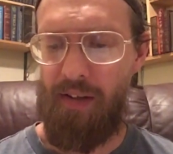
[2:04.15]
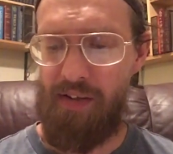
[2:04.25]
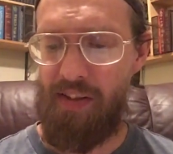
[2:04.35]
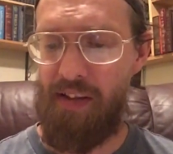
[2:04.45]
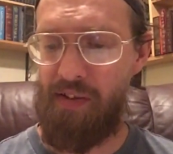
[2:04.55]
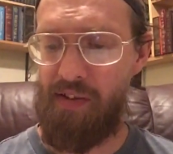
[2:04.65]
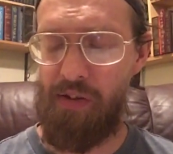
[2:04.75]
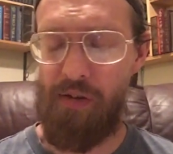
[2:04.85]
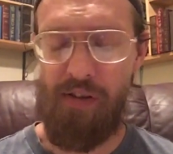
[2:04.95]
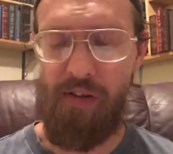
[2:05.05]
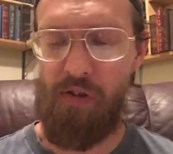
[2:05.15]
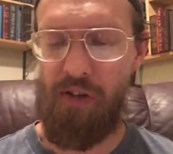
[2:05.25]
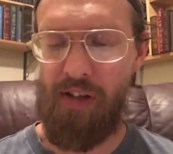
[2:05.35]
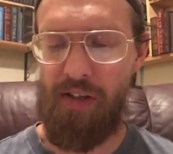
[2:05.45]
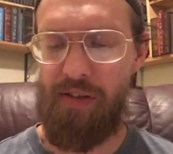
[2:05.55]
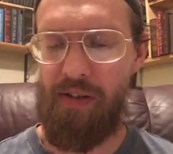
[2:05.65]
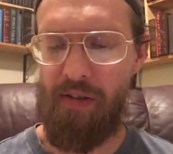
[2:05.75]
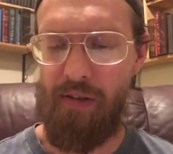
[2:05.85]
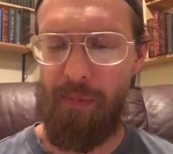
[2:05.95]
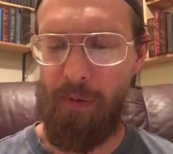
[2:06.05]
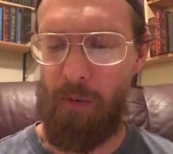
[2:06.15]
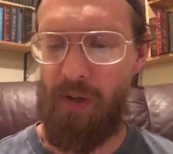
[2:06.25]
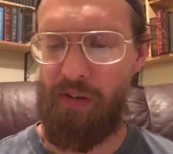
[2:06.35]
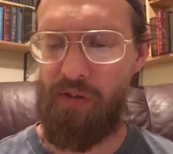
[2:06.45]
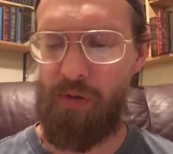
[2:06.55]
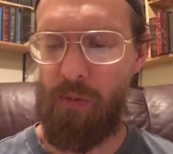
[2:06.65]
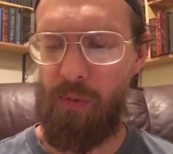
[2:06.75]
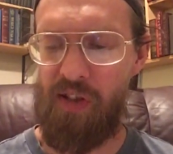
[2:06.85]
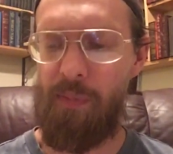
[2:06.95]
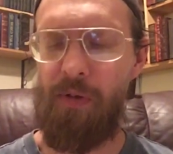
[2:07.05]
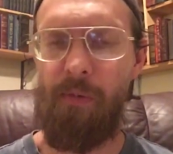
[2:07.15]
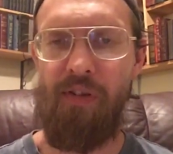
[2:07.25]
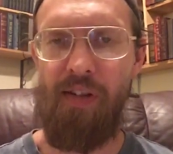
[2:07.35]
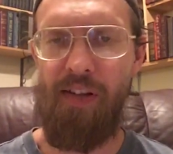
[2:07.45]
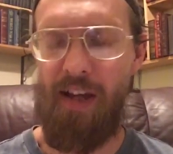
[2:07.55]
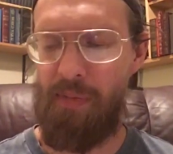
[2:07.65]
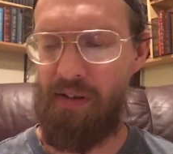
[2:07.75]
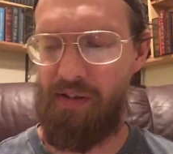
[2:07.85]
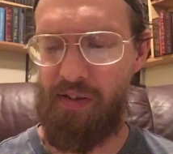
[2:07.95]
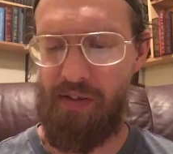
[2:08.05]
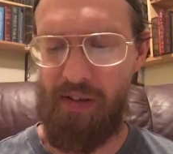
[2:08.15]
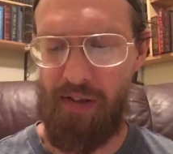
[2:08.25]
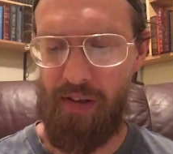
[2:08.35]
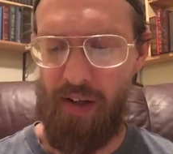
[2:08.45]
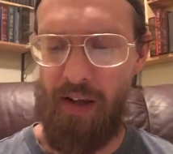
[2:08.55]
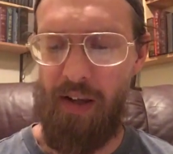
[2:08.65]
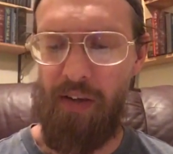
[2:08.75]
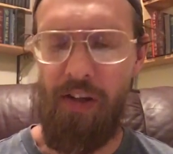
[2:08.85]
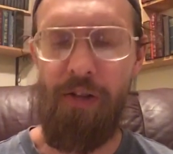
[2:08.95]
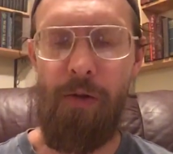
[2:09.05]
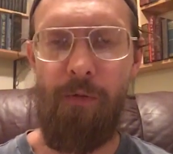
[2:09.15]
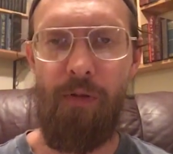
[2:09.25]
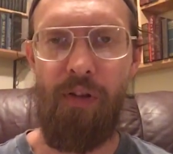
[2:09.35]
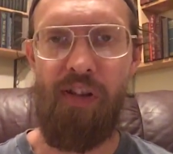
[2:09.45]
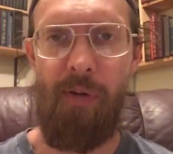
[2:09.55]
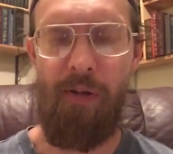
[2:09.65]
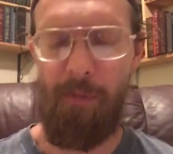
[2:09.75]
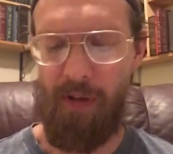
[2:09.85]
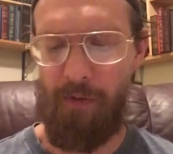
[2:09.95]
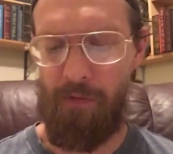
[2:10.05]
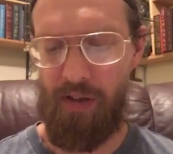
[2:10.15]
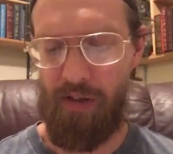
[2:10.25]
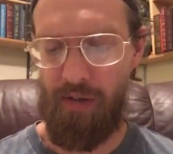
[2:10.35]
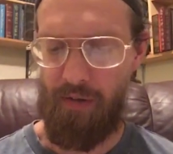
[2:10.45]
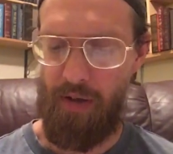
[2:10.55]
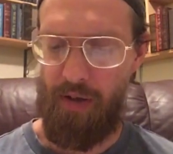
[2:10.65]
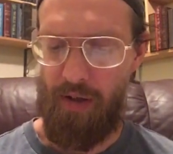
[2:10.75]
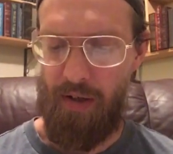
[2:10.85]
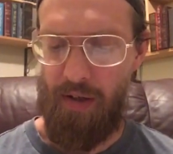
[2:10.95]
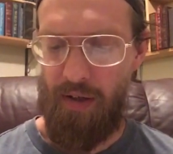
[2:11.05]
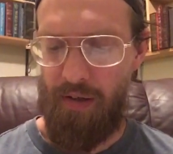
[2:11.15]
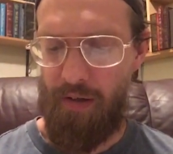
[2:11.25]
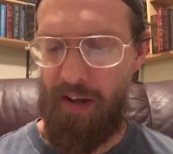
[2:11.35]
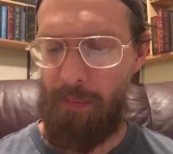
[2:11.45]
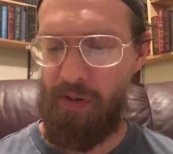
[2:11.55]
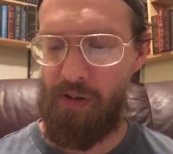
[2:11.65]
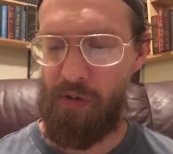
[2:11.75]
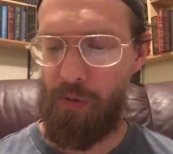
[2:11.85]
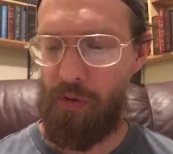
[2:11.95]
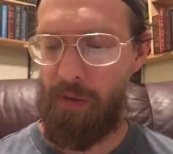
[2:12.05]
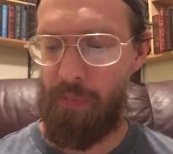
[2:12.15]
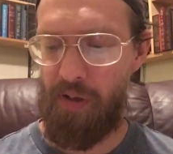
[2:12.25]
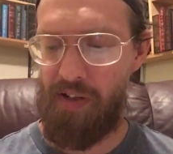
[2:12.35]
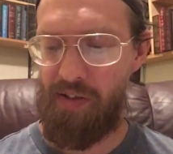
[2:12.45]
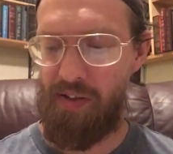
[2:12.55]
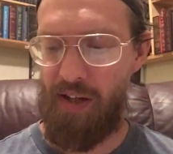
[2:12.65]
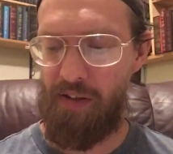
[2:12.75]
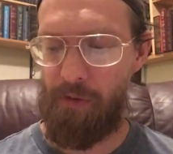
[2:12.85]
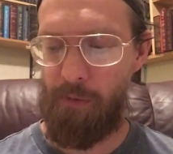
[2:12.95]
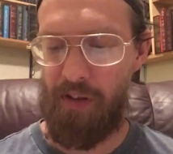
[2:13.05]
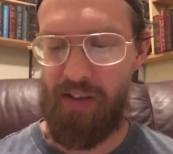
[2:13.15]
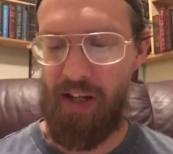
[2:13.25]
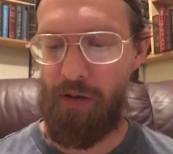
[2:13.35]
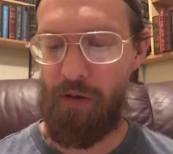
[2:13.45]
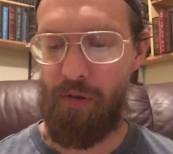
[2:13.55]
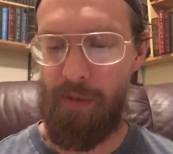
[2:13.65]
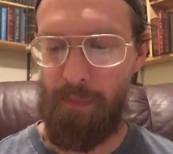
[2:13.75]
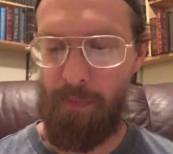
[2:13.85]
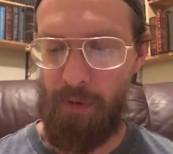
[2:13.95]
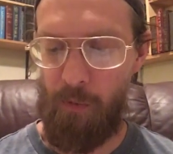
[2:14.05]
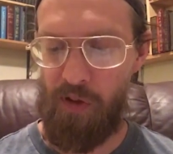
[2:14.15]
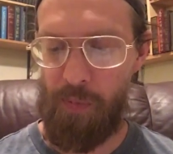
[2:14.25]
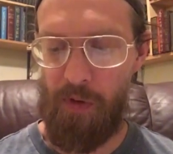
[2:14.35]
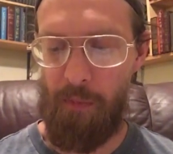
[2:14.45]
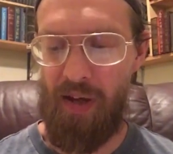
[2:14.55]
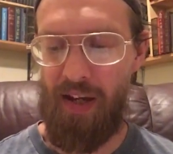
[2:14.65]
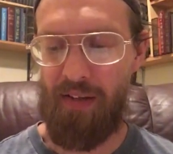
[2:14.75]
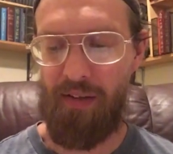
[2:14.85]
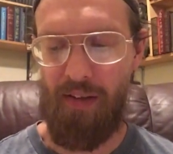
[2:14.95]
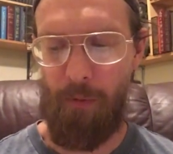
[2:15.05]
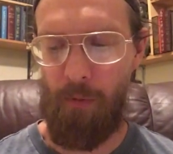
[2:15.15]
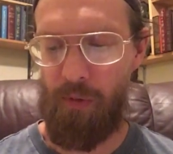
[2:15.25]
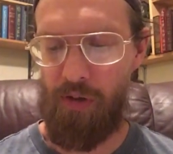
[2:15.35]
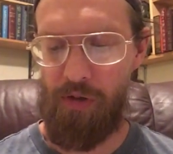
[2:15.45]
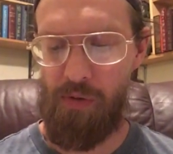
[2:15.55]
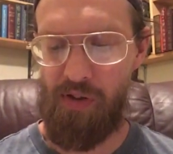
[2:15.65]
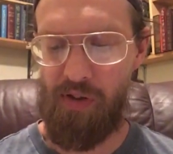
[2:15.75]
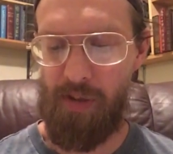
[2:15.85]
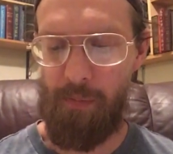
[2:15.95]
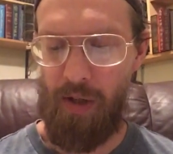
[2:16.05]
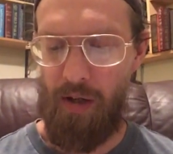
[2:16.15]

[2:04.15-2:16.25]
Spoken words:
And sadness still did shed a tear, but while so whispered within happiness's ear, "Thank you for expelling my fear." Now happiness only embraced sadness with a tighter grip and whispered back, "I won't let you slip.